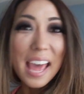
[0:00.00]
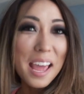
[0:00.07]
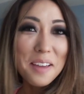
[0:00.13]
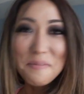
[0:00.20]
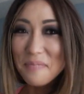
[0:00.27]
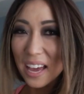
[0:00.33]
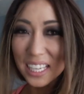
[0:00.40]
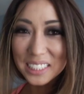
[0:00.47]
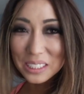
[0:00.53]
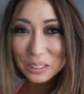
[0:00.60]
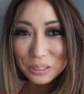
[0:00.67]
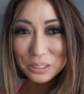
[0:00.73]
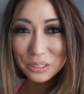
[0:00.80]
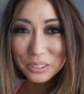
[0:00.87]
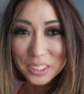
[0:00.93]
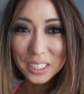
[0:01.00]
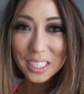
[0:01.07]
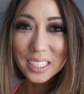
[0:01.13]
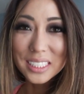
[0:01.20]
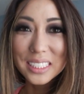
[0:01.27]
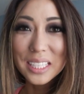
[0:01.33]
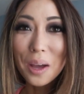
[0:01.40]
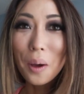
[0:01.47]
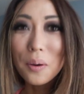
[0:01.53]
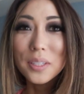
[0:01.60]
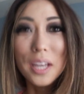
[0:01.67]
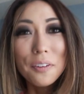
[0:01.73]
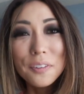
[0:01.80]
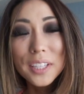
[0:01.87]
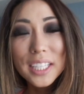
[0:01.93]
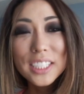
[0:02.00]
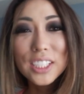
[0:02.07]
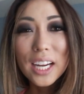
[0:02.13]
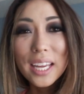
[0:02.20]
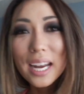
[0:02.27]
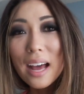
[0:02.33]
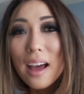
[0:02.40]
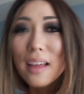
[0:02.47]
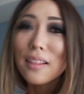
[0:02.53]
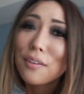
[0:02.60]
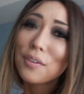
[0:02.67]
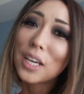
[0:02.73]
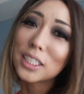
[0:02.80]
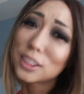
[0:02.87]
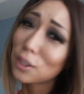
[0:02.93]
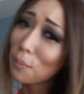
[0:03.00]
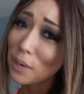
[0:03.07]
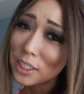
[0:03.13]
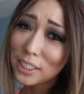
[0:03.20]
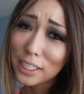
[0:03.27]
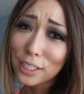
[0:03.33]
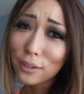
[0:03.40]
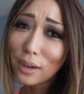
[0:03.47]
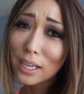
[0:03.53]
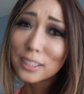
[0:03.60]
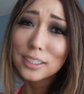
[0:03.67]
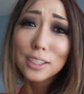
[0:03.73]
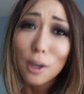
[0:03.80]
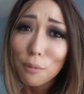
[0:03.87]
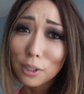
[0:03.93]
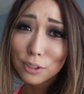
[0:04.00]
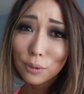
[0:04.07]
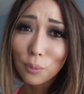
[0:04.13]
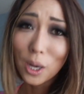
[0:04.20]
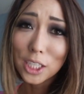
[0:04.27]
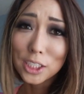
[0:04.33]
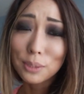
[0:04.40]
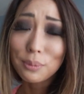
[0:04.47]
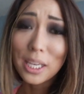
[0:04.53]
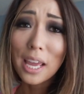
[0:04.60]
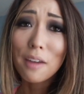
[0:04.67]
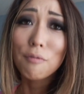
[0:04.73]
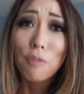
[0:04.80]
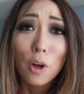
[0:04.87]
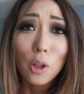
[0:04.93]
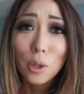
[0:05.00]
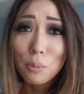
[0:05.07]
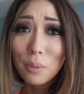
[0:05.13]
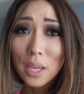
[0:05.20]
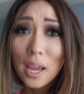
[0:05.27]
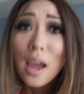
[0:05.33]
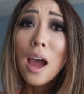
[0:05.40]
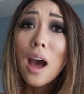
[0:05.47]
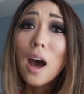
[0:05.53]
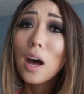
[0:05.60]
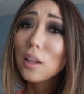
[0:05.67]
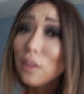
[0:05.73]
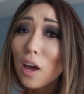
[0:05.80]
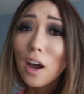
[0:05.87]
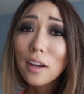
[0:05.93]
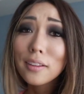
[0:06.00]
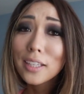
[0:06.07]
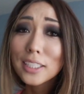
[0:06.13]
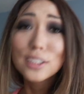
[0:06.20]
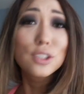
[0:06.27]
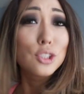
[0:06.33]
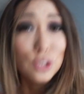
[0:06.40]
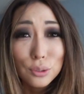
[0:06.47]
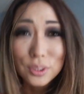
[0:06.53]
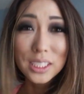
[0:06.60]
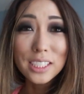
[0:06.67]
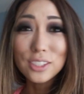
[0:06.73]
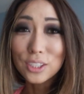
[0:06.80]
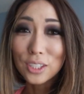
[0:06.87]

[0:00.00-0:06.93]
a master juicer. So definitely check it out. I love you guys so much. Thank you guys so much for watching me and following me along this juicing